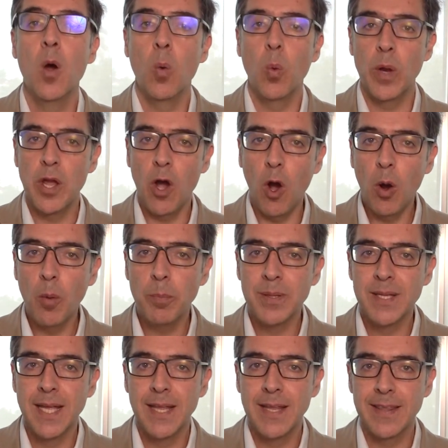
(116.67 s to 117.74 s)
We
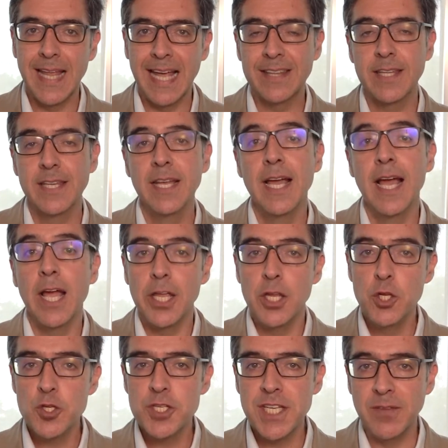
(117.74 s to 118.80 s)
hope that
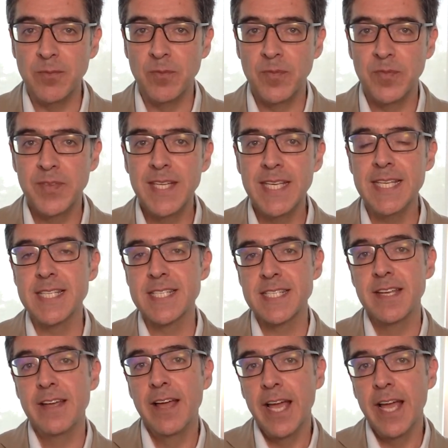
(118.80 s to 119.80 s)
using this